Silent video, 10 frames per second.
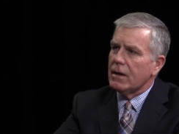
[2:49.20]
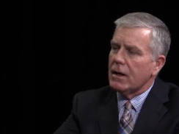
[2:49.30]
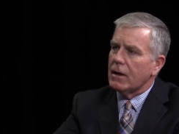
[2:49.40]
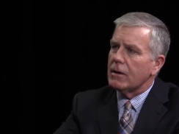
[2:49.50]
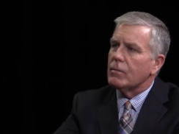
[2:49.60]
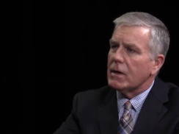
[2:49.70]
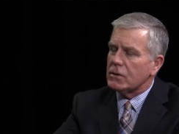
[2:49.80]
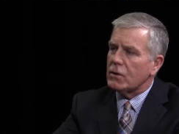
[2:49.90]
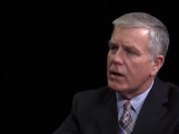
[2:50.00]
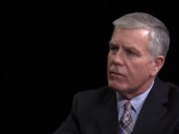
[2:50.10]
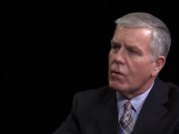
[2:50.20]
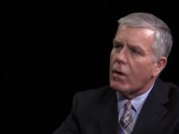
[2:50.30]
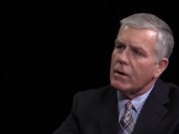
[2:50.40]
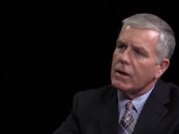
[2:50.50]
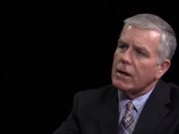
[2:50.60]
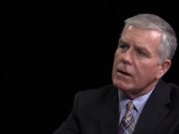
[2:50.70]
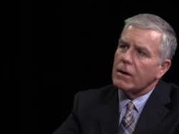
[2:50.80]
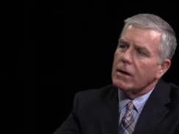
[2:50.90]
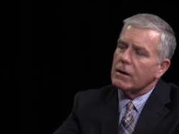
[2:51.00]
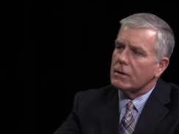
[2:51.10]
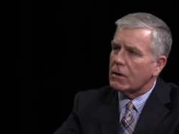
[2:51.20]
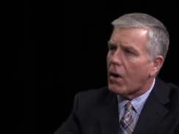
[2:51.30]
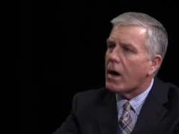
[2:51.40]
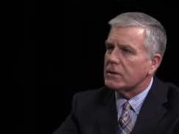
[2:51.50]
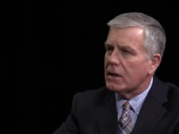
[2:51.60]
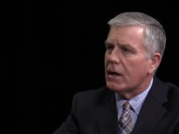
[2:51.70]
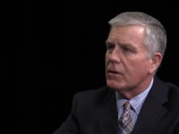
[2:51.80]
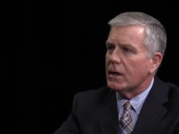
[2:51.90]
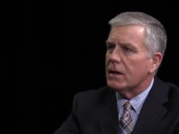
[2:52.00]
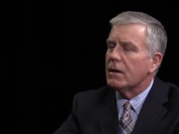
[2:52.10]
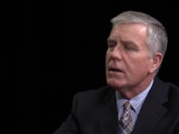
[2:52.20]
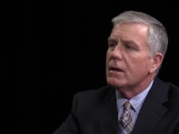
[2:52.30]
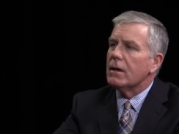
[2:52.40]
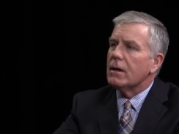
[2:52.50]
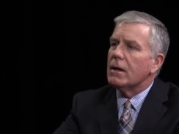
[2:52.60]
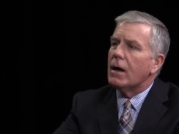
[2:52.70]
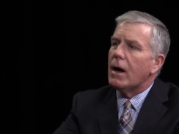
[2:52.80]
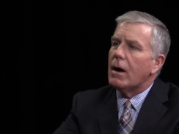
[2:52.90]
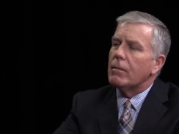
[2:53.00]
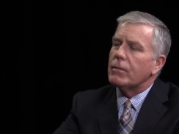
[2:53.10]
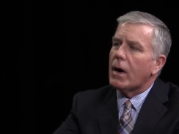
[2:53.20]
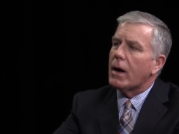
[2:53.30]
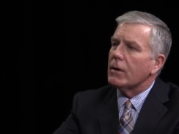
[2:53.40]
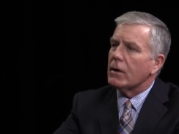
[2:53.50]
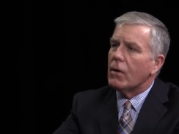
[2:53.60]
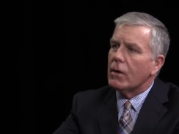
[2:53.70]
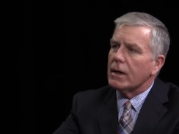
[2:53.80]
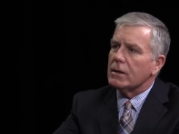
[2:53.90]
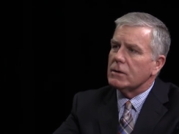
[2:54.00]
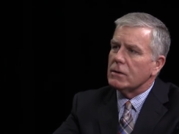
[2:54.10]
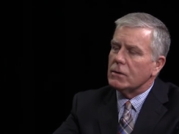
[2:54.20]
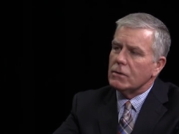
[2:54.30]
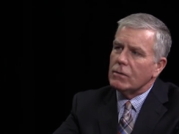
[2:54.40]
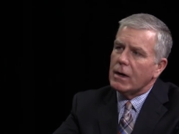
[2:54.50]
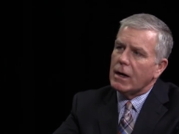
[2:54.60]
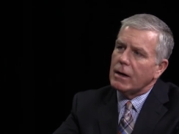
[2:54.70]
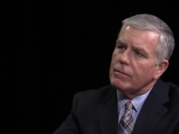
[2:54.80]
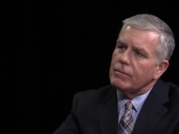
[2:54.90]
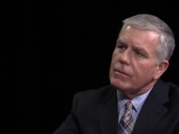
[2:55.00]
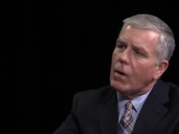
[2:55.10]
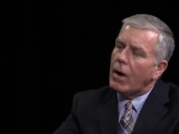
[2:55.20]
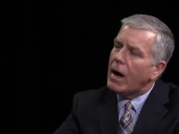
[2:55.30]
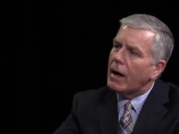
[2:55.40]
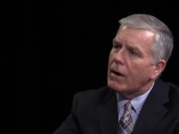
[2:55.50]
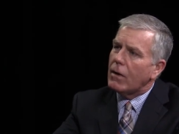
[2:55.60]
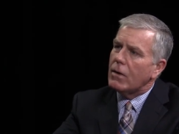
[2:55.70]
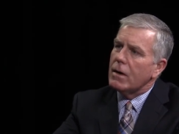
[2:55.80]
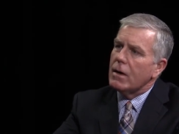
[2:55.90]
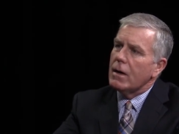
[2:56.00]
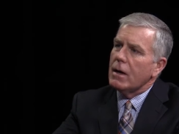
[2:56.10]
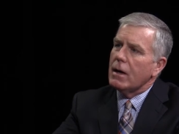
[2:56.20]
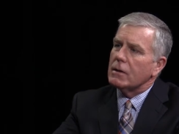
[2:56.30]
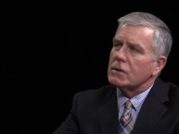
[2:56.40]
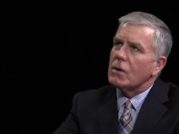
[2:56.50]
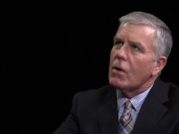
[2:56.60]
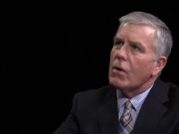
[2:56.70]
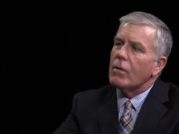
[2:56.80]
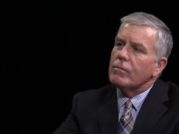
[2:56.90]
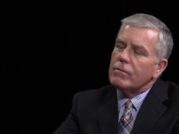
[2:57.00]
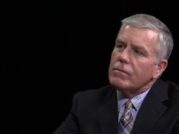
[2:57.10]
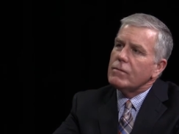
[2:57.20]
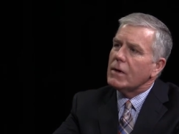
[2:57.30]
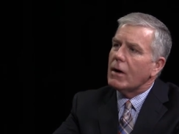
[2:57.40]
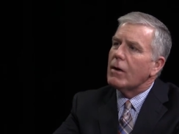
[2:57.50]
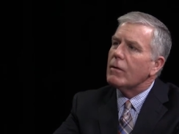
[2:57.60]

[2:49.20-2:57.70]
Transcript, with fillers: an administrative coordinator in La Crosse County uh, prior to going to uh, Ohio. And so. Okay, so you kind of